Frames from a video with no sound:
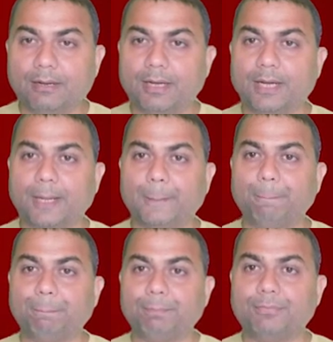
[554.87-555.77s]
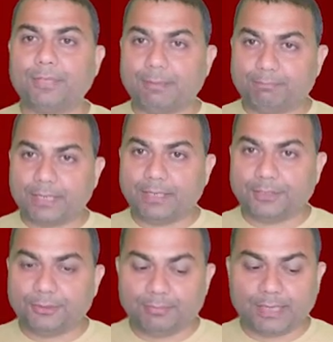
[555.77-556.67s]
a sample
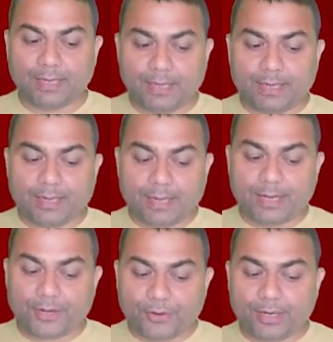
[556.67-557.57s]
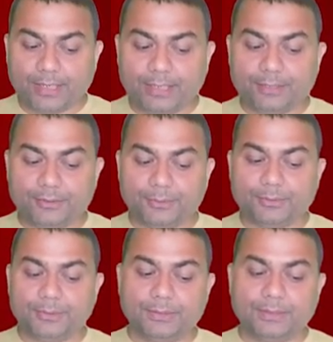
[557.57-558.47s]
resume according
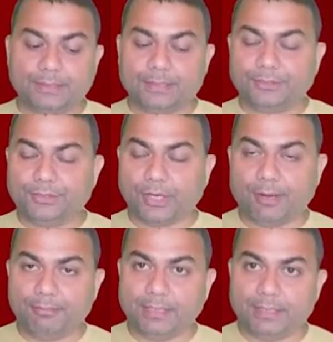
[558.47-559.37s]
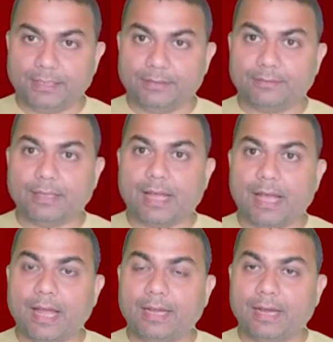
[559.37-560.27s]
to the job details
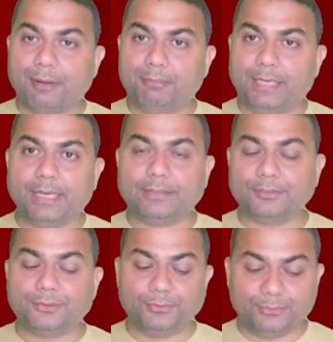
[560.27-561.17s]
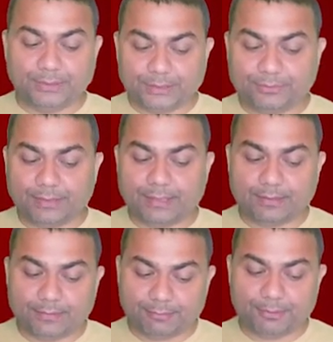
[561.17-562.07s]
and updates which we
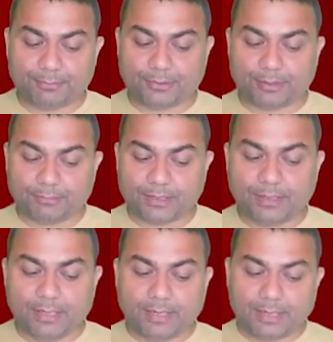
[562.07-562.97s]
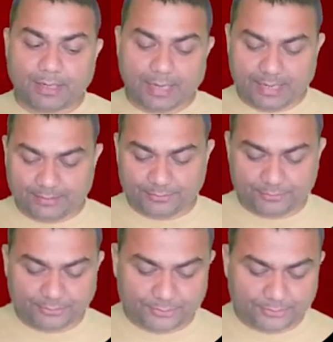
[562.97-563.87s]
received from the client.
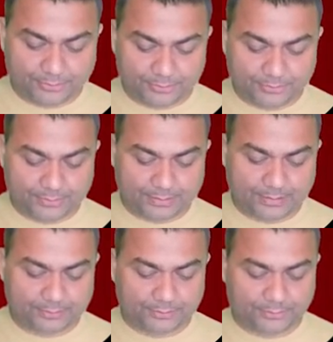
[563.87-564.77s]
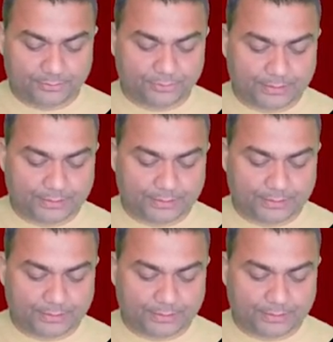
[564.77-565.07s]
So let's do